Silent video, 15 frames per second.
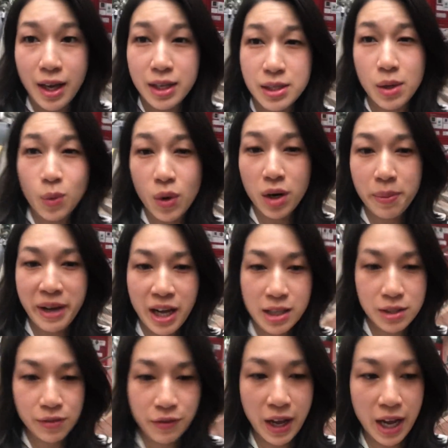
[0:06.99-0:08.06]
it's a quarter
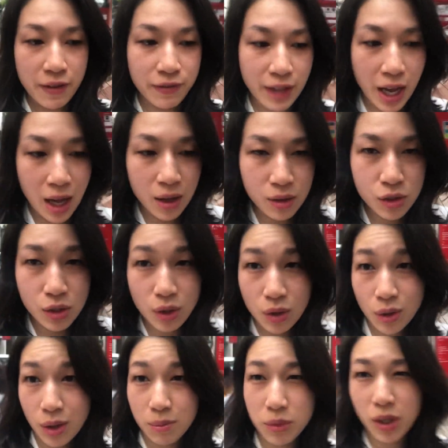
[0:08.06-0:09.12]
past five now
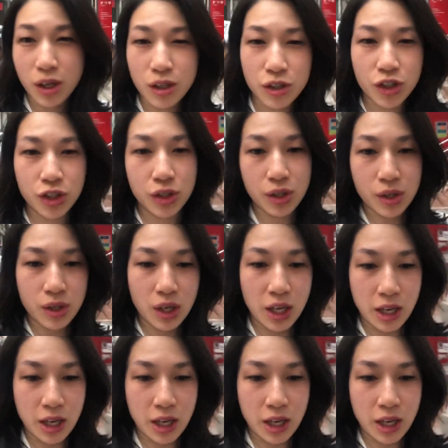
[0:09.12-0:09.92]
so I'm not sure